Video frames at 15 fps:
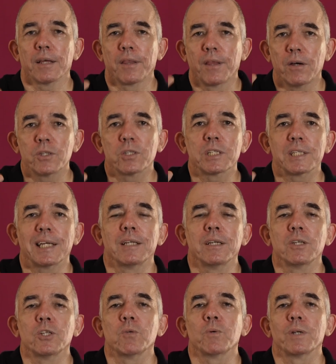those are
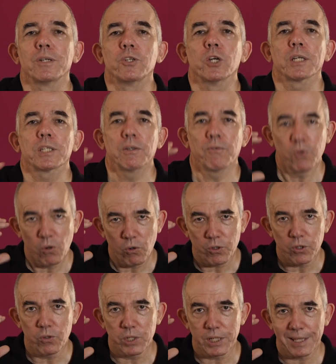settings you would adjust if you're
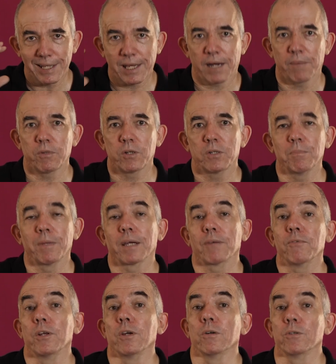using the camera to make
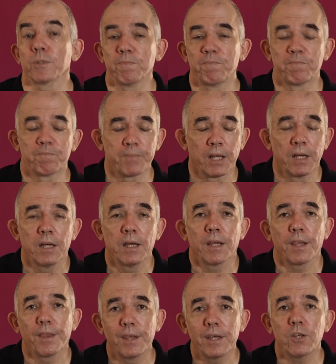videos.
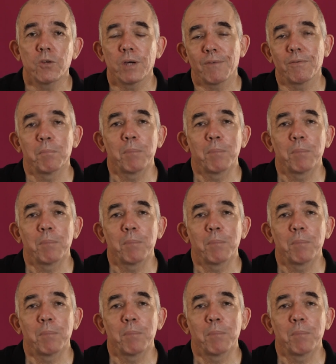Then you have a